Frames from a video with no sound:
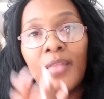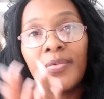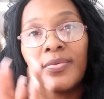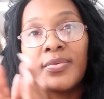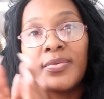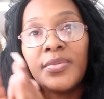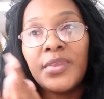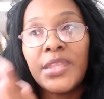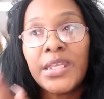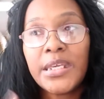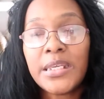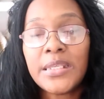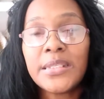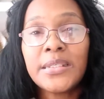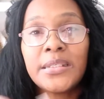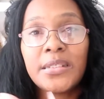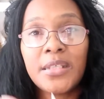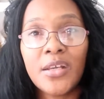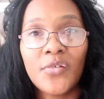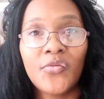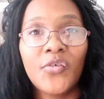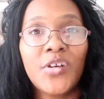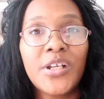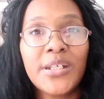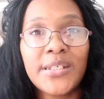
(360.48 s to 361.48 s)
these
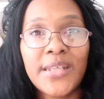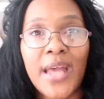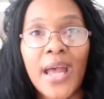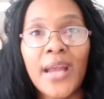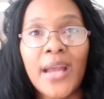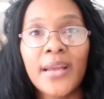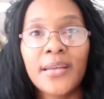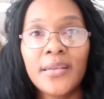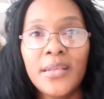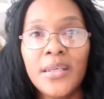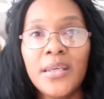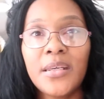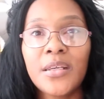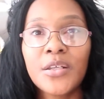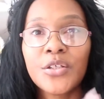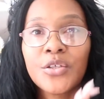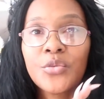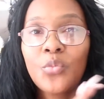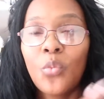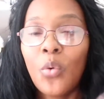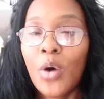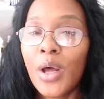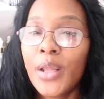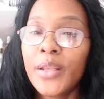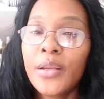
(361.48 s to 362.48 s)
different techniques
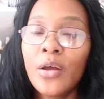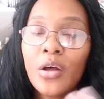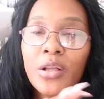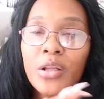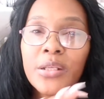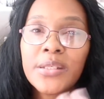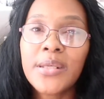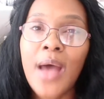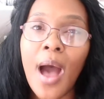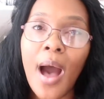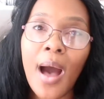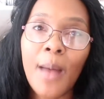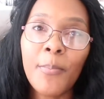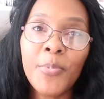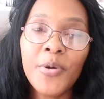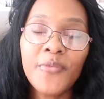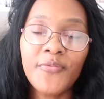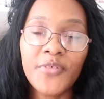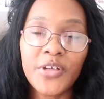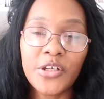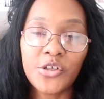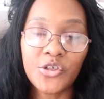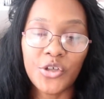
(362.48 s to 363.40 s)
one on top of each